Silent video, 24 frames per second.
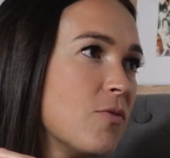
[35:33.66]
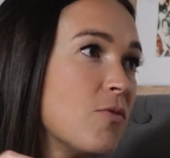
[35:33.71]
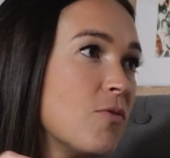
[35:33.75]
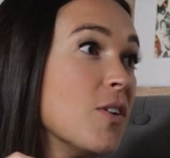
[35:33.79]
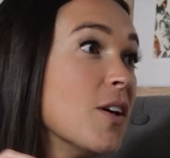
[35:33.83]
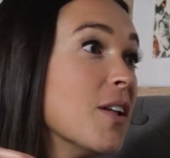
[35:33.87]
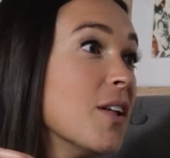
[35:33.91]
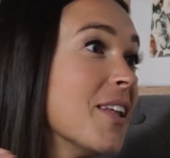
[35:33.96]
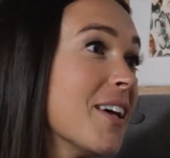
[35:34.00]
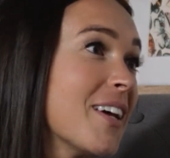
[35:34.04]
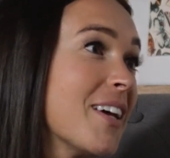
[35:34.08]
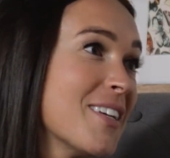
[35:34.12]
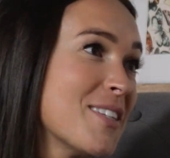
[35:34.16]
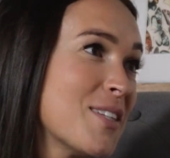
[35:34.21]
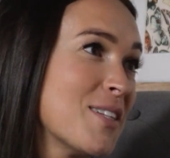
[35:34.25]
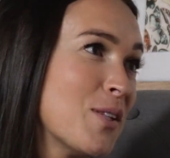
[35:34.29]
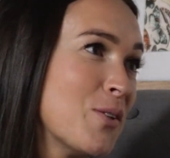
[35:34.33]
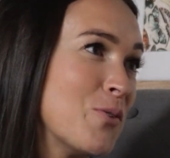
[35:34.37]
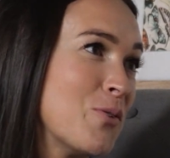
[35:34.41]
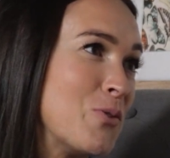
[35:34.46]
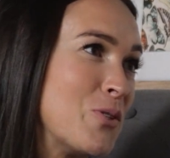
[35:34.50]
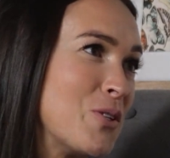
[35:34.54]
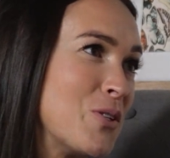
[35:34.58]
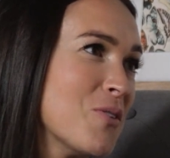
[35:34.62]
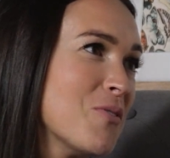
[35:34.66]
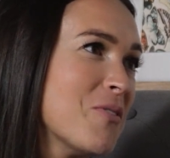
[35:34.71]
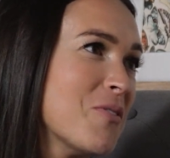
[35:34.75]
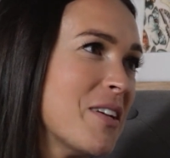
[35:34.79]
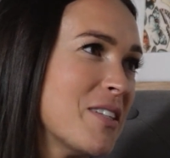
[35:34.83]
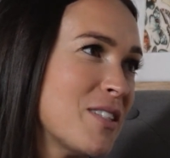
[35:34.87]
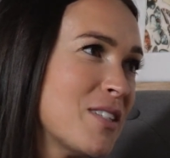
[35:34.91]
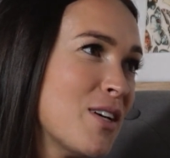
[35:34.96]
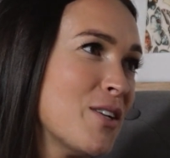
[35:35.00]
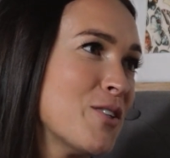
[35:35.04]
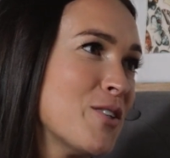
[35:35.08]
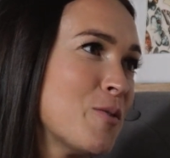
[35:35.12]
feel like is elusive
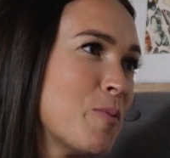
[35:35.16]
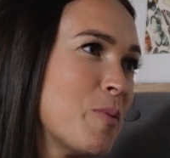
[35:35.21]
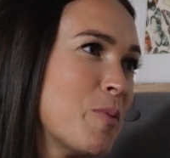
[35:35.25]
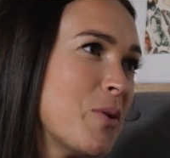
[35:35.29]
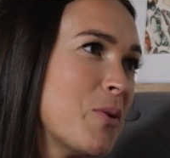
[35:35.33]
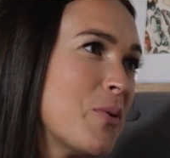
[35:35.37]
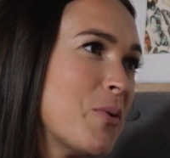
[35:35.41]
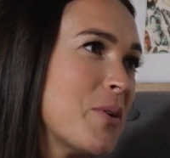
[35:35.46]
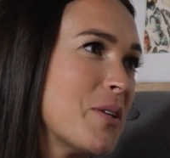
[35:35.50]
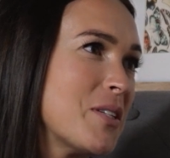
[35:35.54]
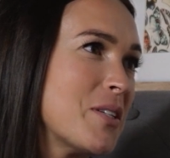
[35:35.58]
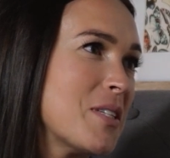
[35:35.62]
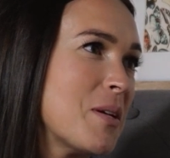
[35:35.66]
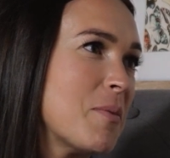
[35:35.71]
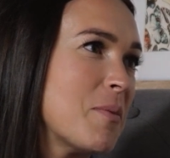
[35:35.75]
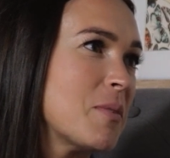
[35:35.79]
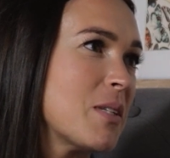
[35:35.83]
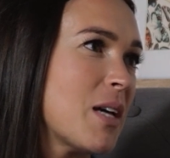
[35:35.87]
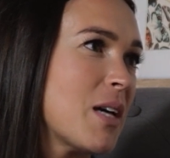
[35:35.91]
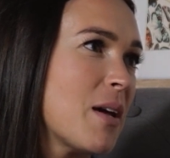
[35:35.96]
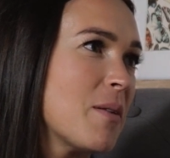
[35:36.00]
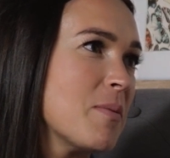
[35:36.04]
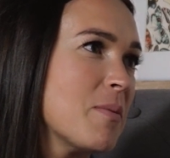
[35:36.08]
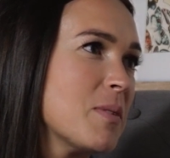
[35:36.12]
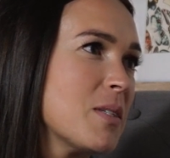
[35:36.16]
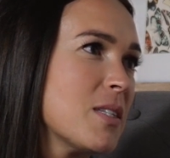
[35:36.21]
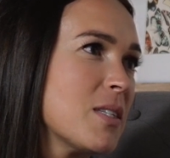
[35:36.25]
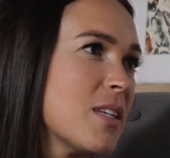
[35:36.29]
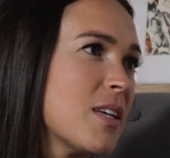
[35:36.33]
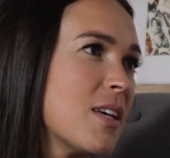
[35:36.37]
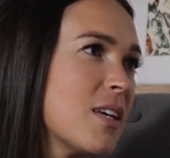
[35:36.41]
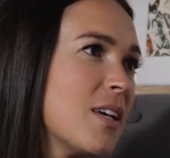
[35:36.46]
as entrepreneurs sometimes.